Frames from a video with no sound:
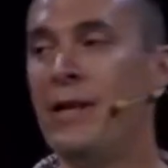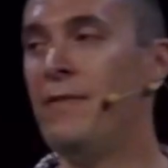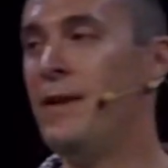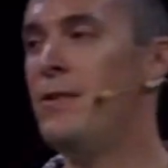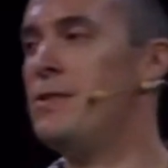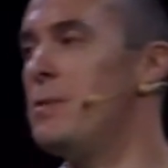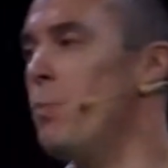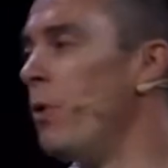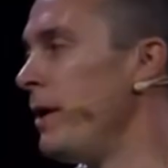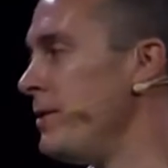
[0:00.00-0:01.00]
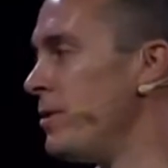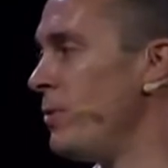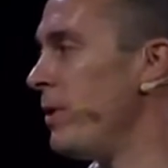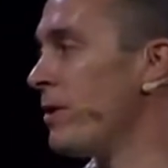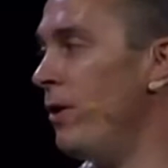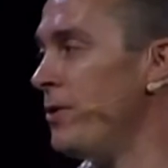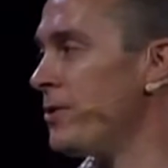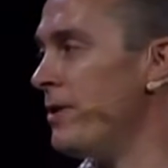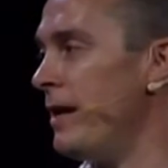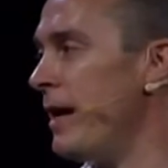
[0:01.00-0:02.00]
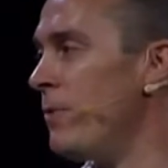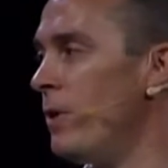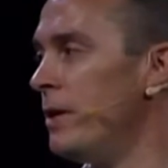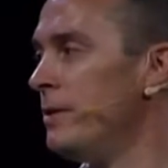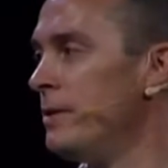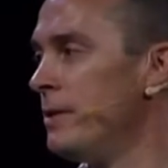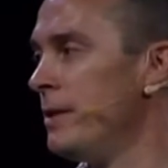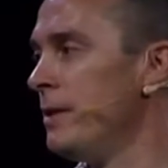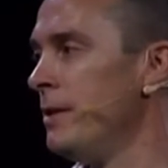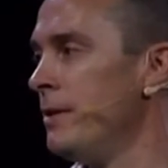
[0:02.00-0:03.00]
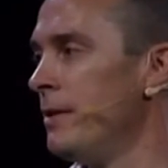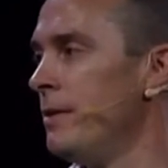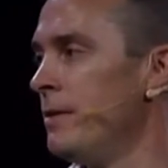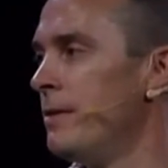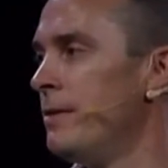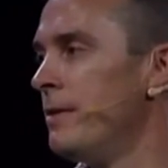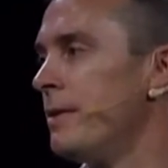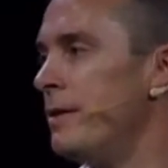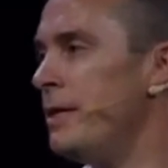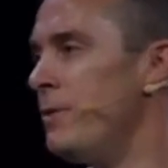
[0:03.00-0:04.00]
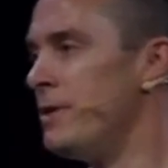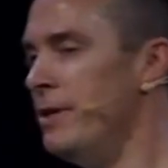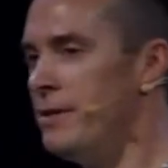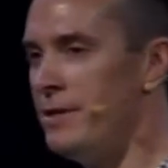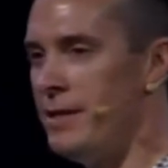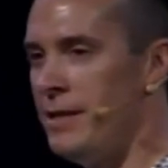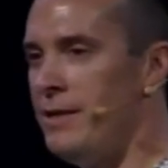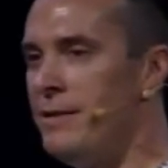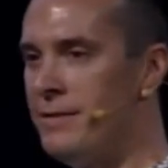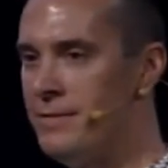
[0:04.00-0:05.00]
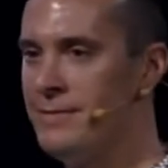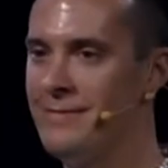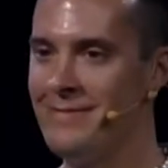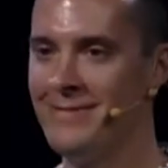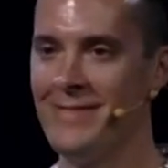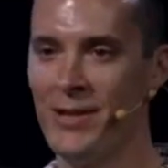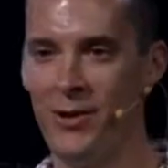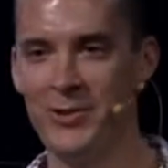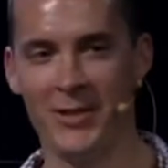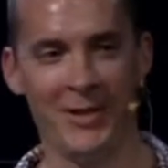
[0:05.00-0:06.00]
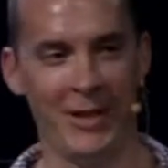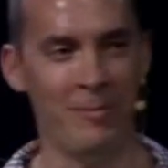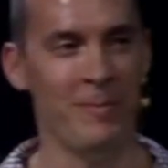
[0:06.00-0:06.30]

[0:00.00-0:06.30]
he is just more in tune with culture than anyone, because he was literally in The Culture Club.